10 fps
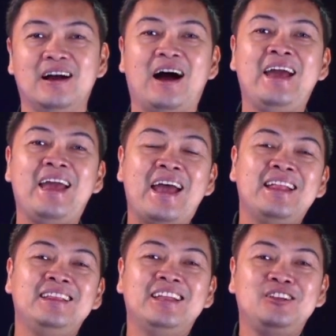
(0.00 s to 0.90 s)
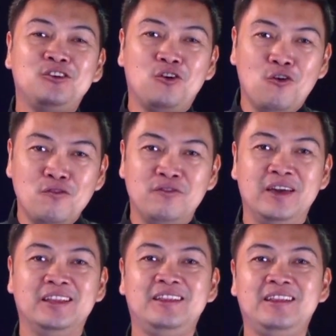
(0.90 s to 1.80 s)
I ended
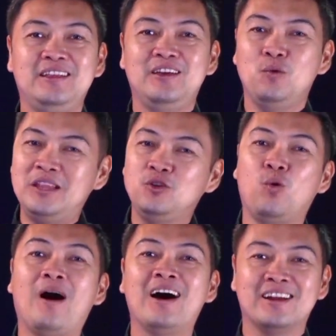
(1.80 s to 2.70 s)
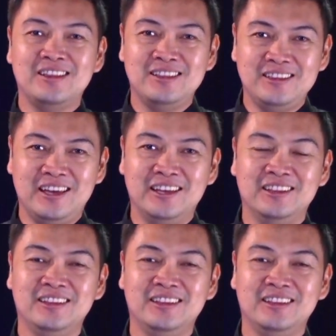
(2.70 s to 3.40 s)
COVID with quarantine,